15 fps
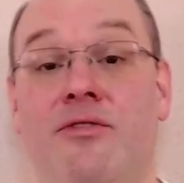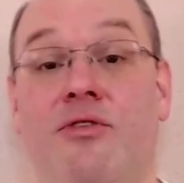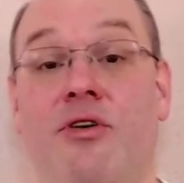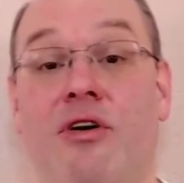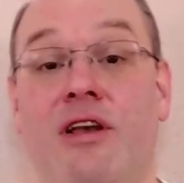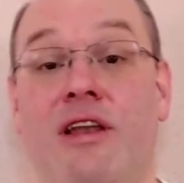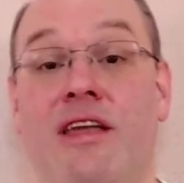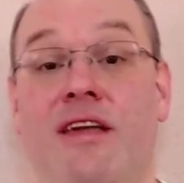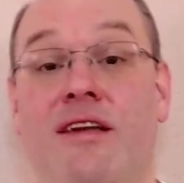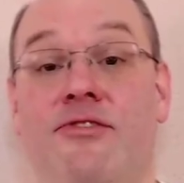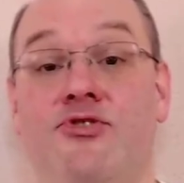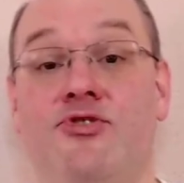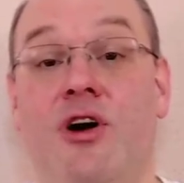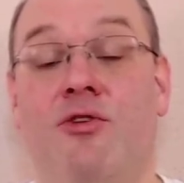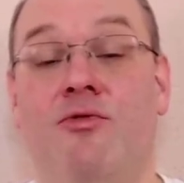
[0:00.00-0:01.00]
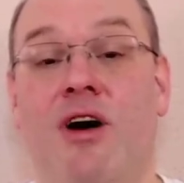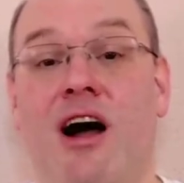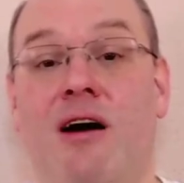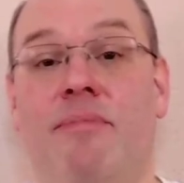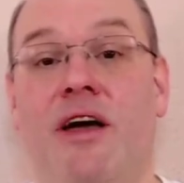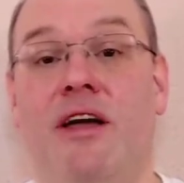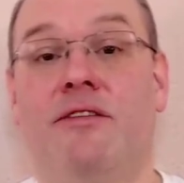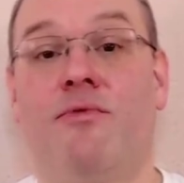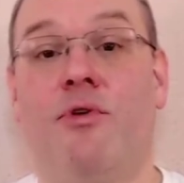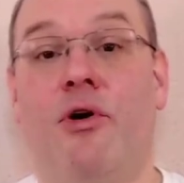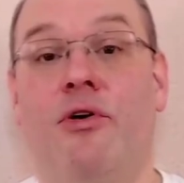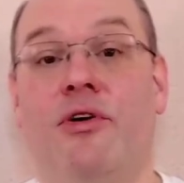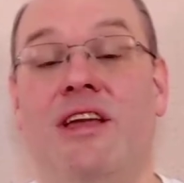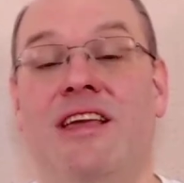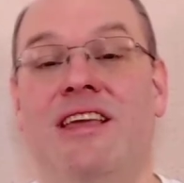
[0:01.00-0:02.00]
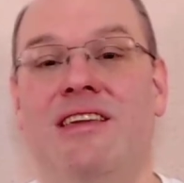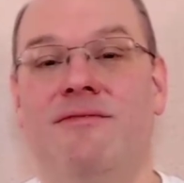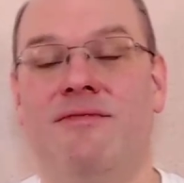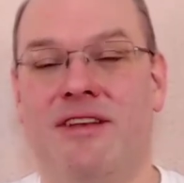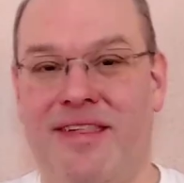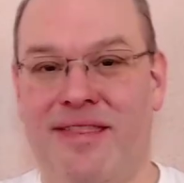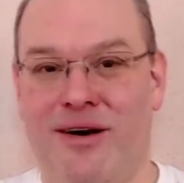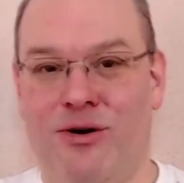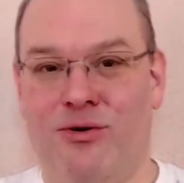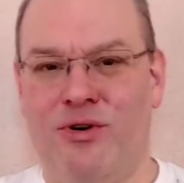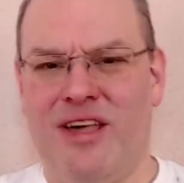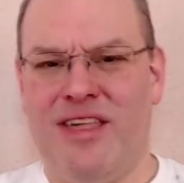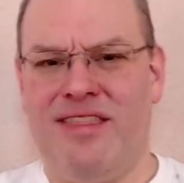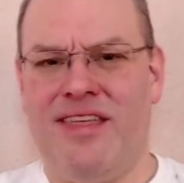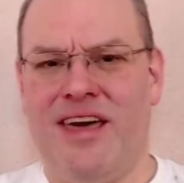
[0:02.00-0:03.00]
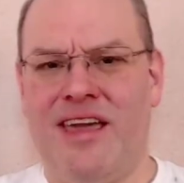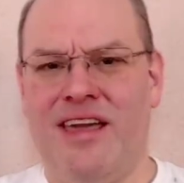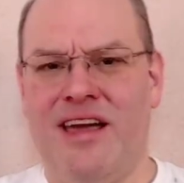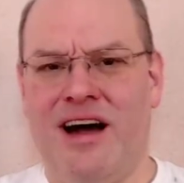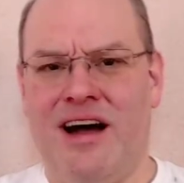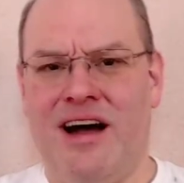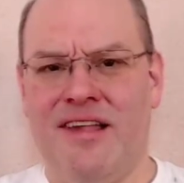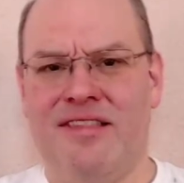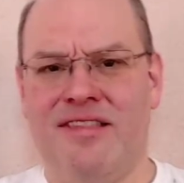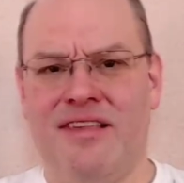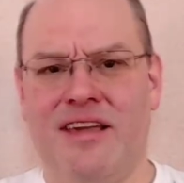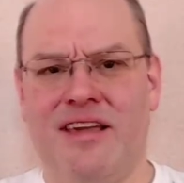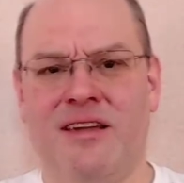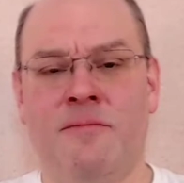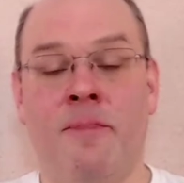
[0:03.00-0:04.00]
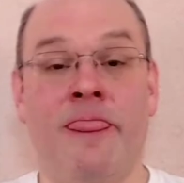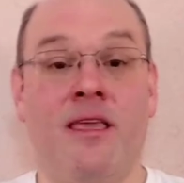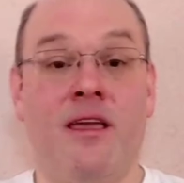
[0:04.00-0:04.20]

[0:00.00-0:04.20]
colleagues show up at work even though they are sick.